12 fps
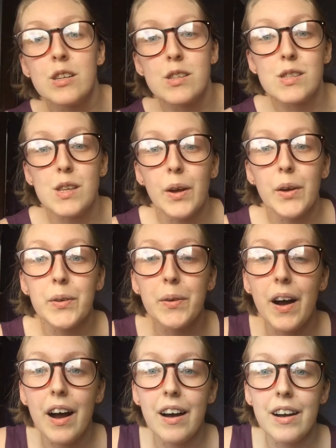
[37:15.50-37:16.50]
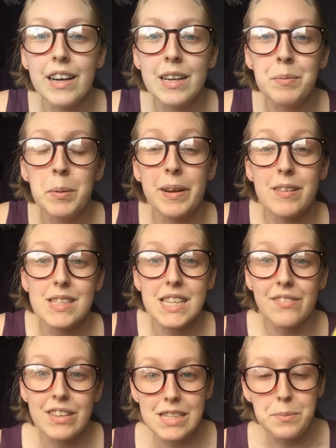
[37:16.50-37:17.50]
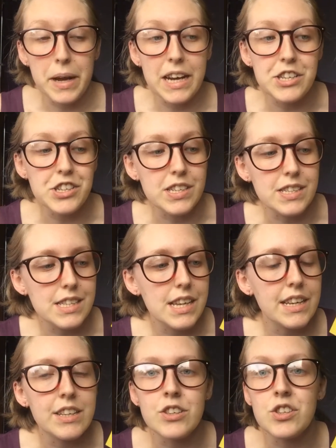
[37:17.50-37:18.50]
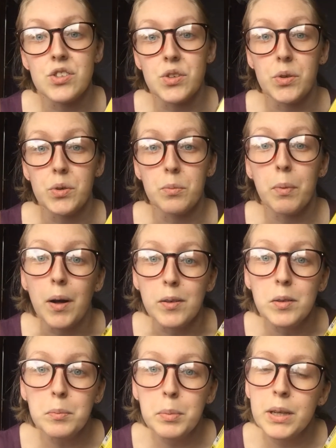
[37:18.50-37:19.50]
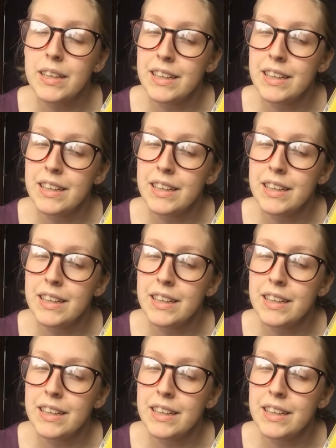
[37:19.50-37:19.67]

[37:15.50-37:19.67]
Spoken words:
So I'm about 70 pages into Pulp